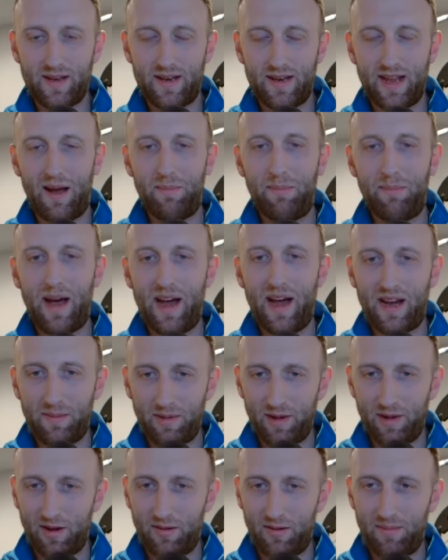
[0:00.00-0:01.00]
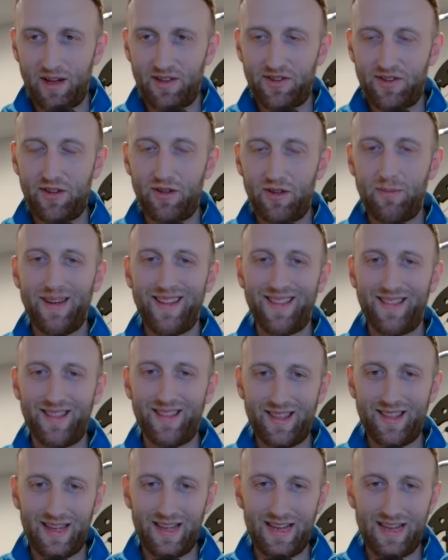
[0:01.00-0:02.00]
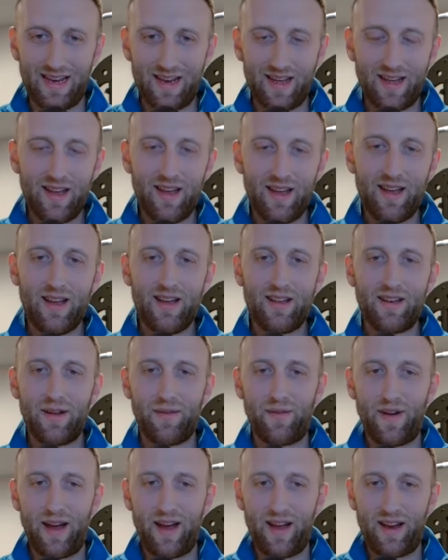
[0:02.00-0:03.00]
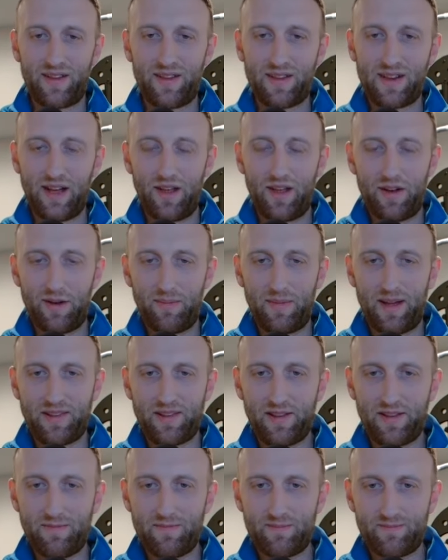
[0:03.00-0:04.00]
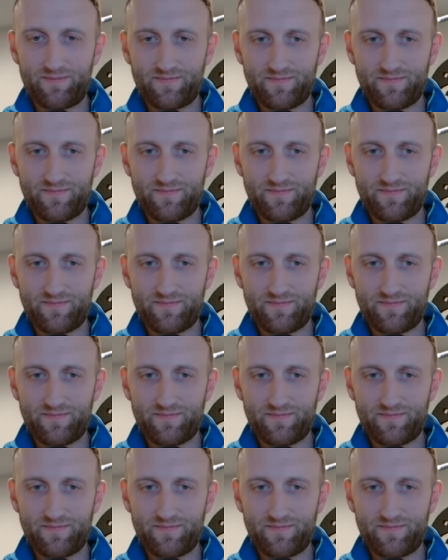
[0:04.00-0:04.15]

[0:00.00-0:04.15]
not bodybuilder muscle, but lean, defined skeletal muscle.